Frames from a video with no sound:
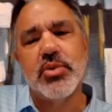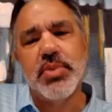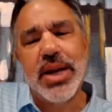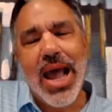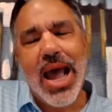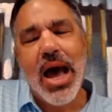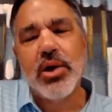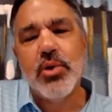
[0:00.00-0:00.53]
but
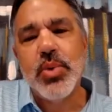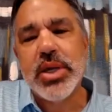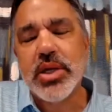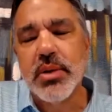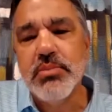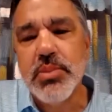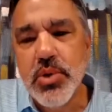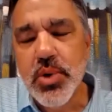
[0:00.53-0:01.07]
how do we
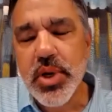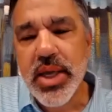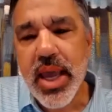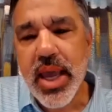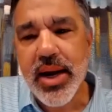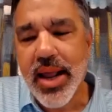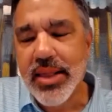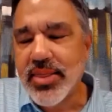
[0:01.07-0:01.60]

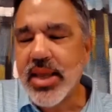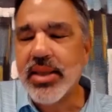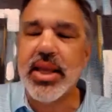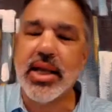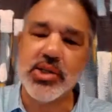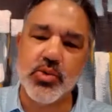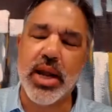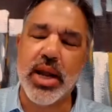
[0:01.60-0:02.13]
communicate it? I think
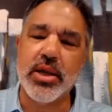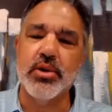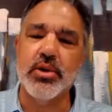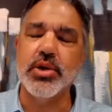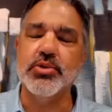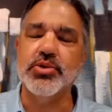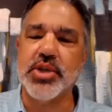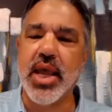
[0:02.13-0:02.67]
that's what I hear
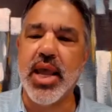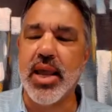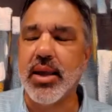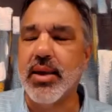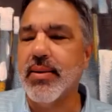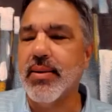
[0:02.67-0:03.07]
you saying.